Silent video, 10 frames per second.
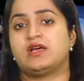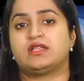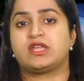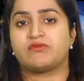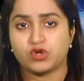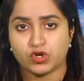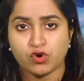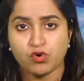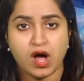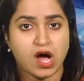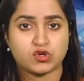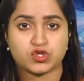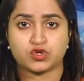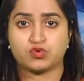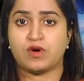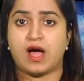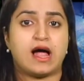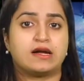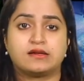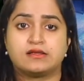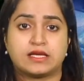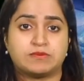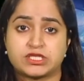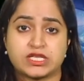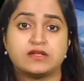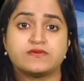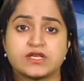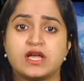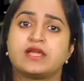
They would know how to handle themselves,